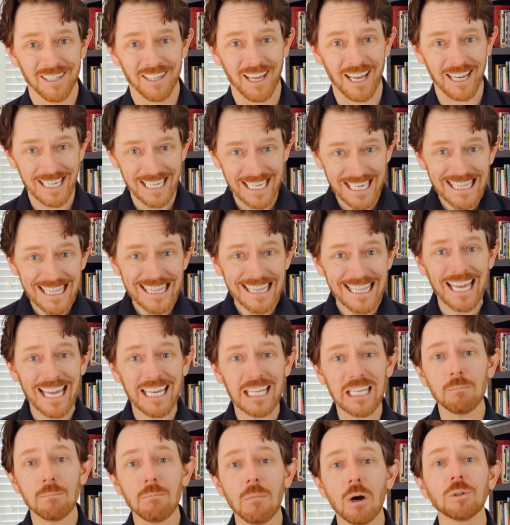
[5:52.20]
And in
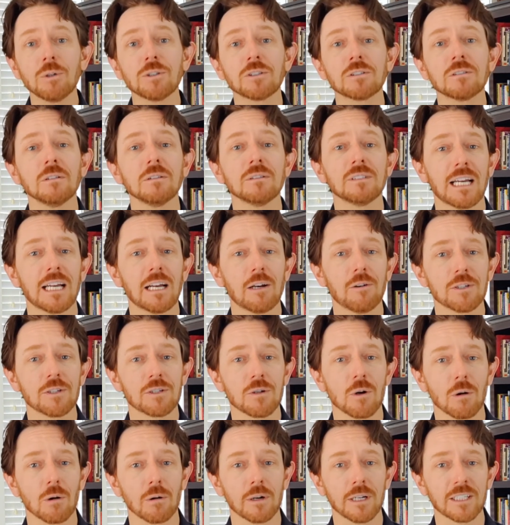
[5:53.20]
that emotional
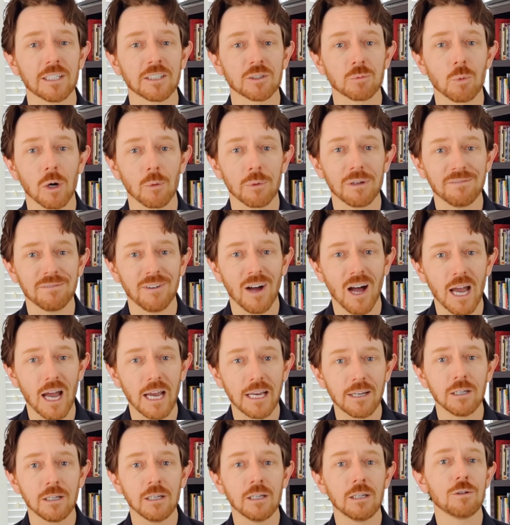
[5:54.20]
territory is where we
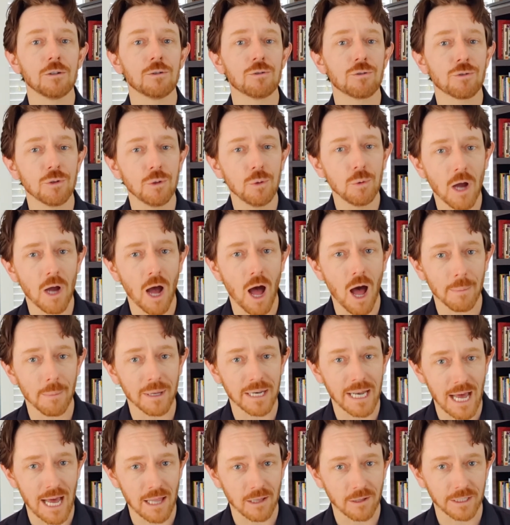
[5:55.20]
find true
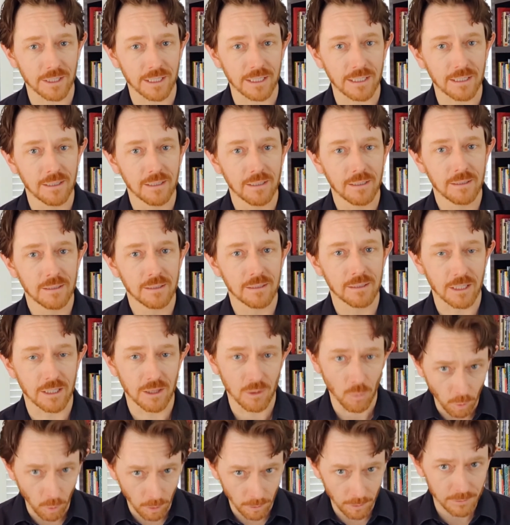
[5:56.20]
commonality. In
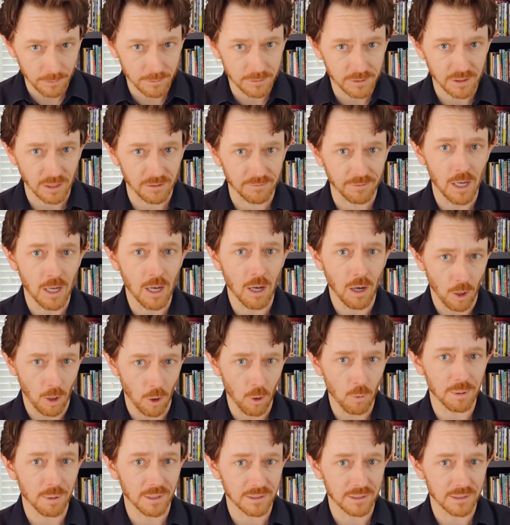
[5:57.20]
the words of Hope